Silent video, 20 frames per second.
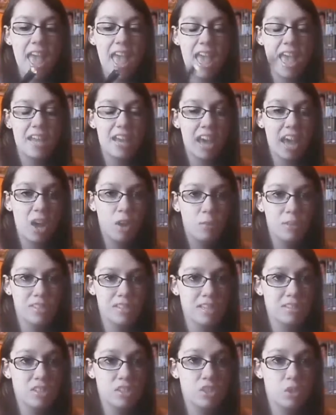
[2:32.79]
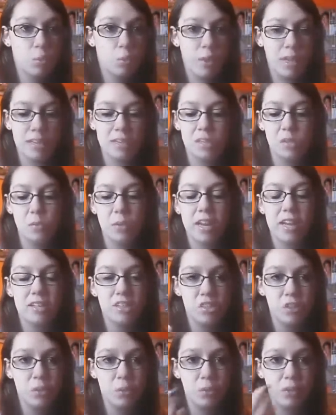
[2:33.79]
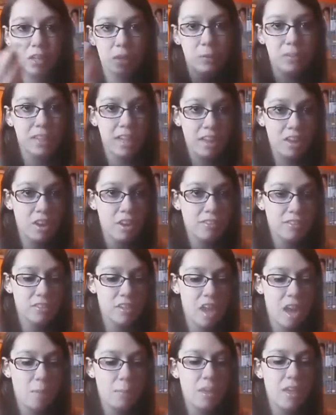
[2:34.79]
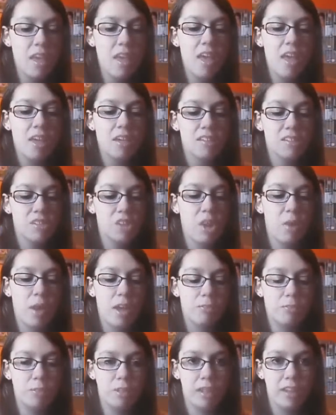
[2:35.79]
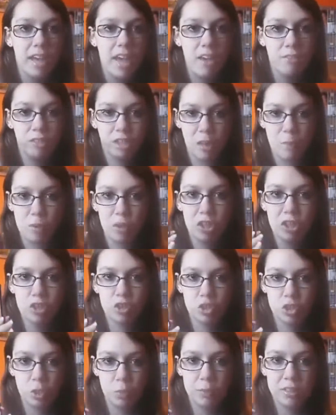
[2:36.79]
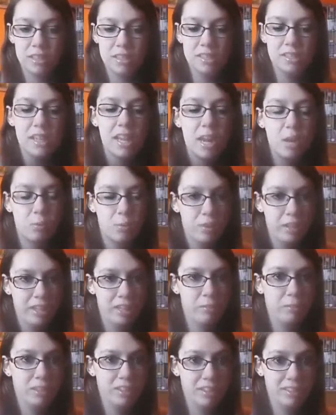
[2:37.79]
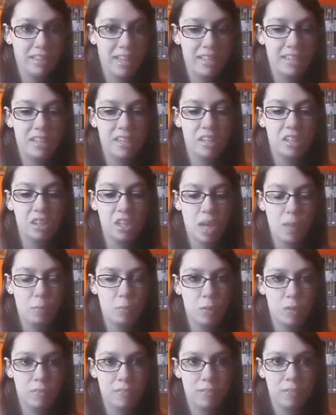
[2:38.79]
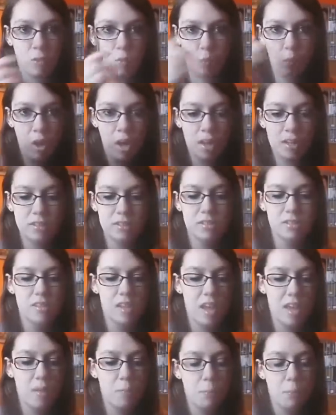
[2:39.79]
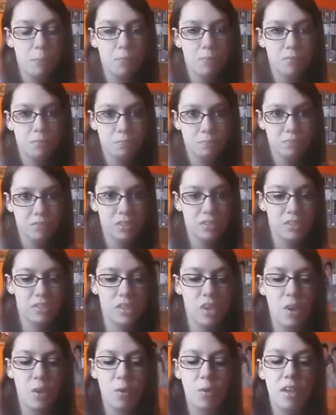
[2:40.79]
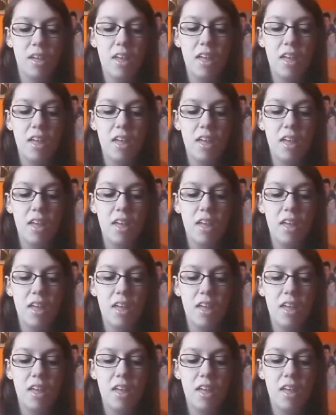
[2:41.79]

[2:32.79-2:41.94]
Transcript: And I always like to do wings when I do liquid liner on the top. So I feel like I have a lot more control with this, and I really, really like it a lot more than the wand-type. So,